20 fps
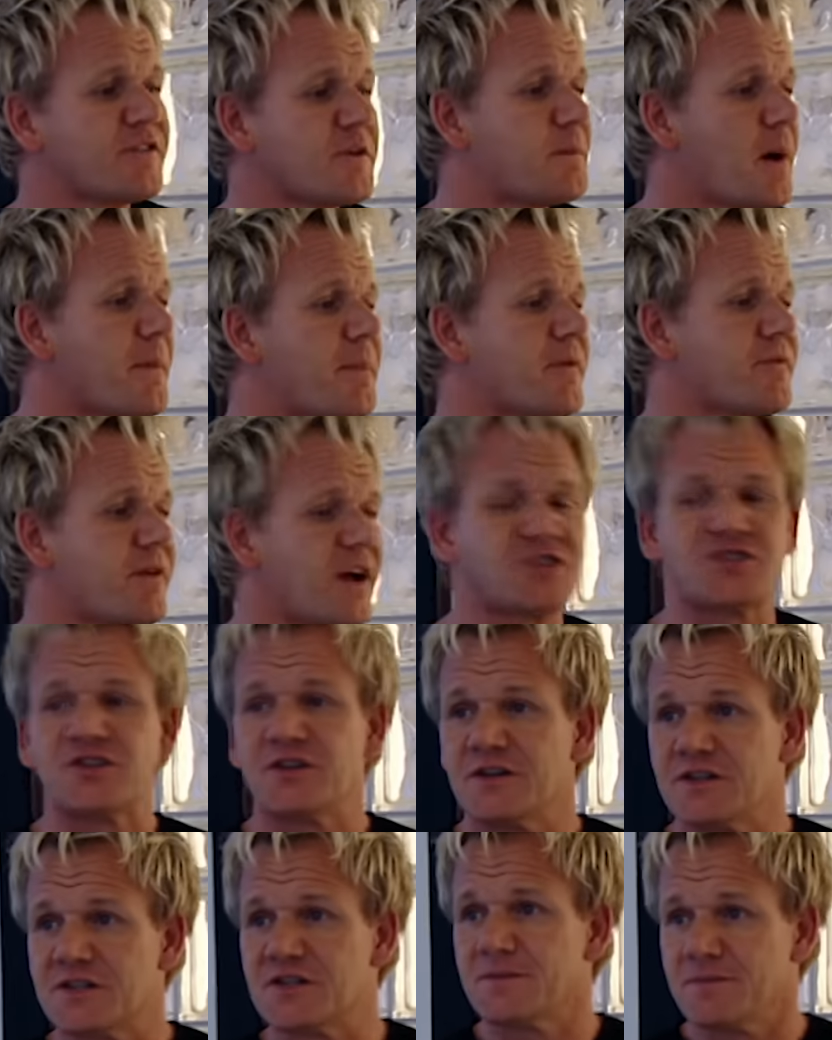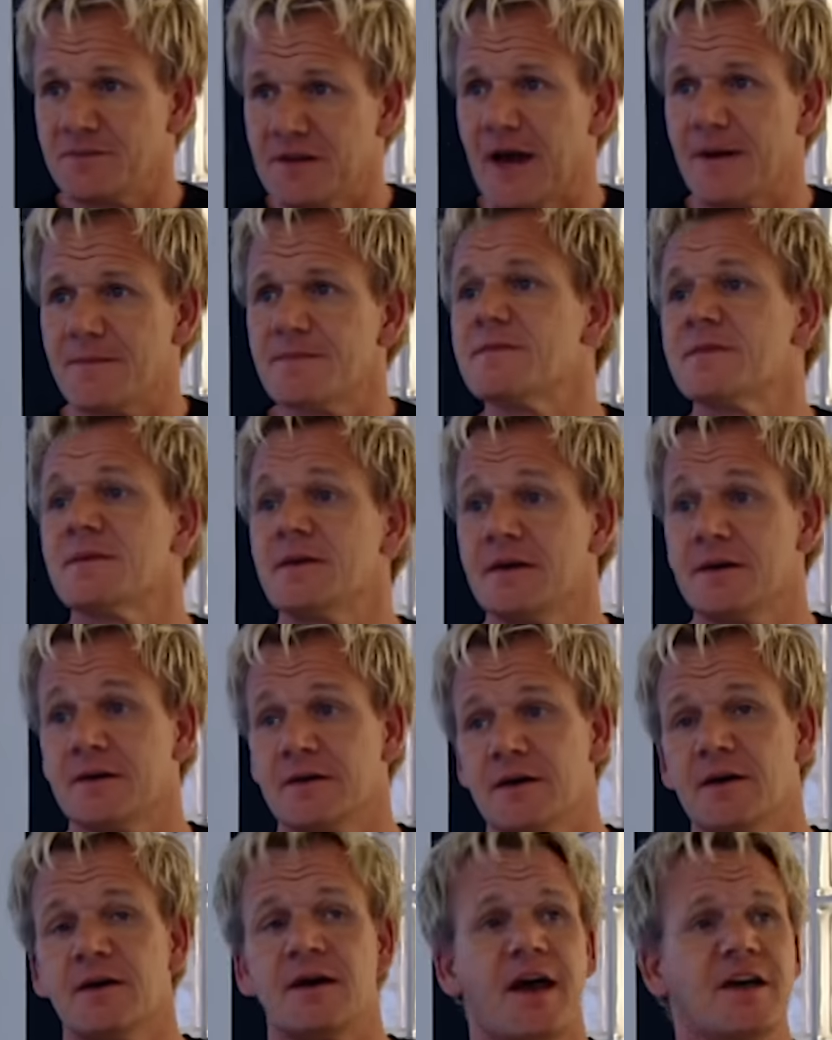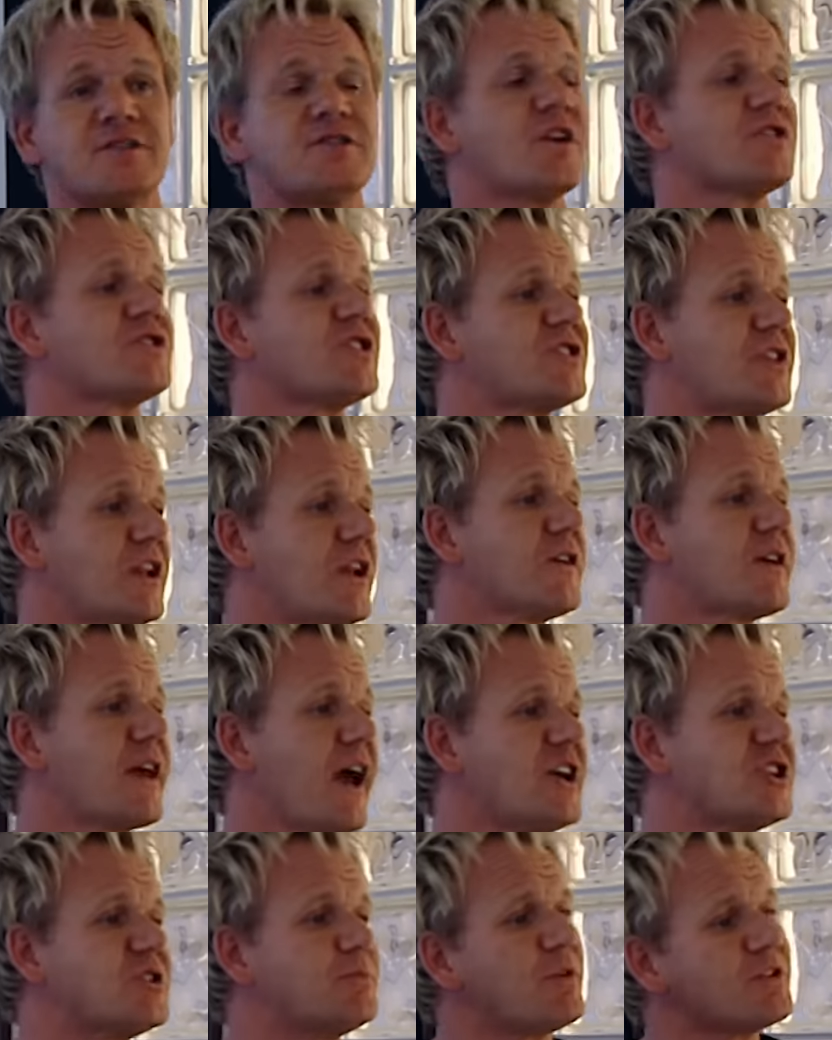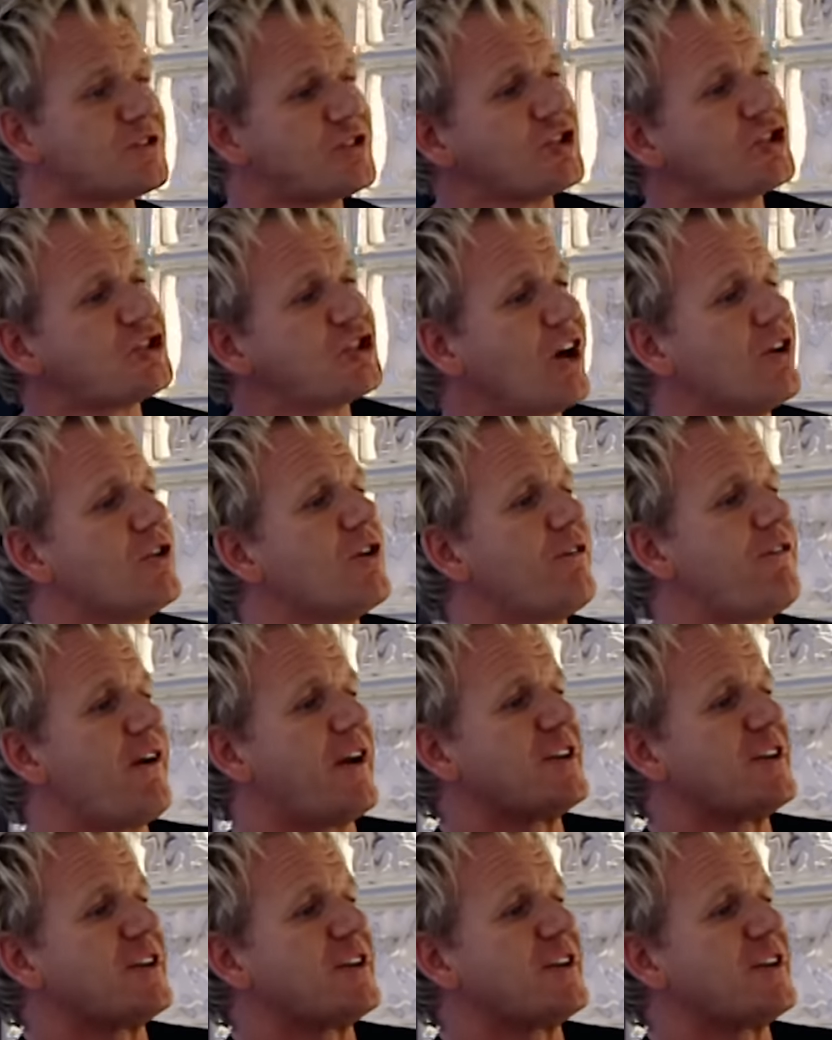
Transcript: of a proper restaurant, yeah? It's not just the location, but it's a shown off